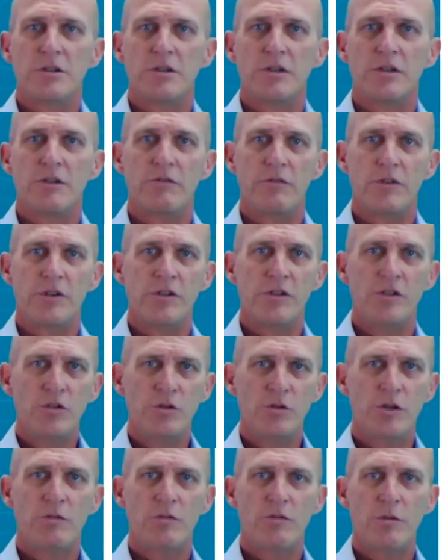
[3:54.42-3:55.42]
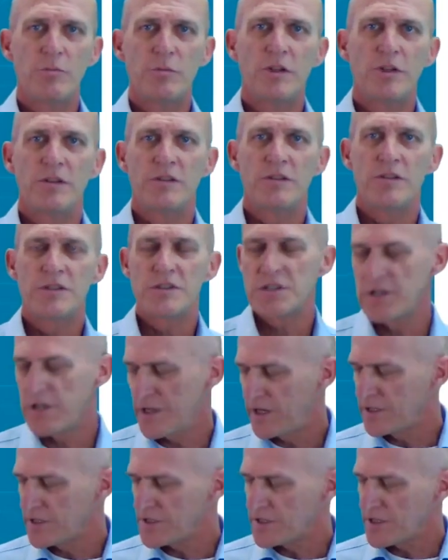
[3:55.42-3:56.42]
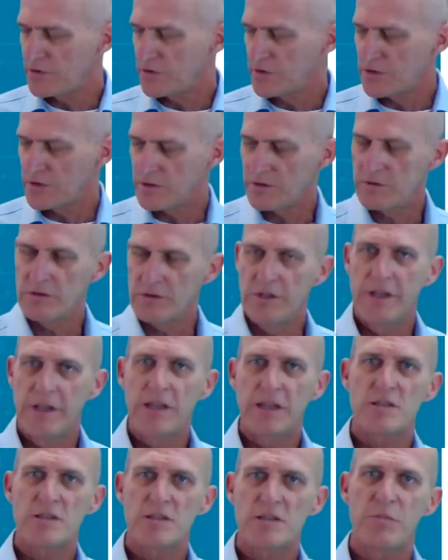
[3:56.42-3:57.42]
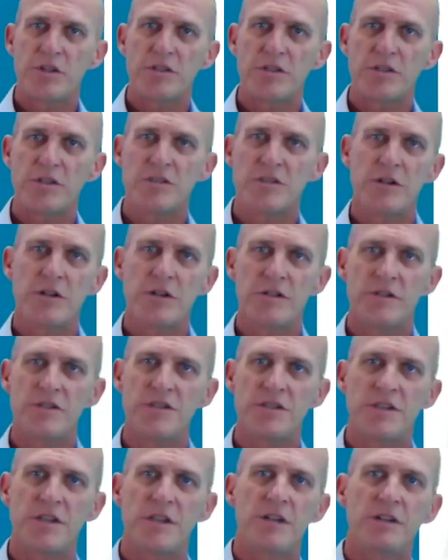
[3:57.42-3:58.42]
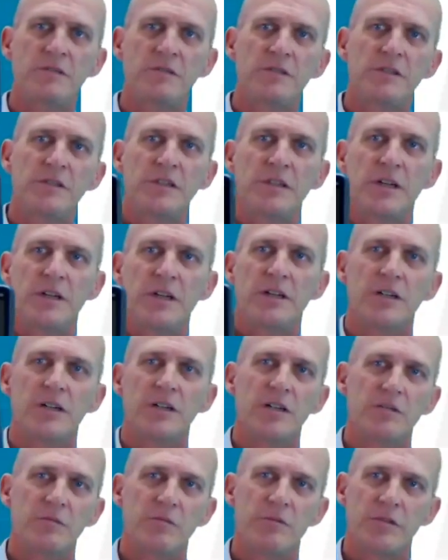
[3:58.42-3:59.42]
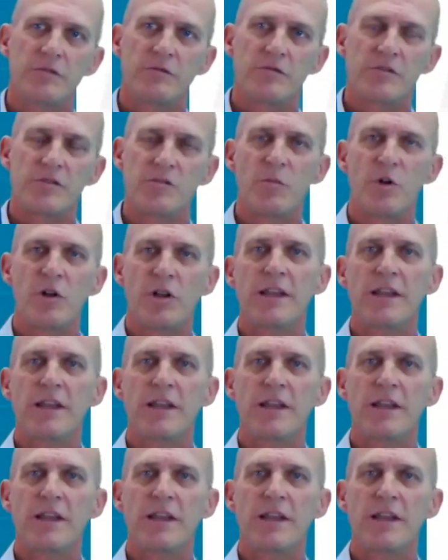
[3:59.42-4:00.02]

A very new equipment in this line is our Link Expert series here. Small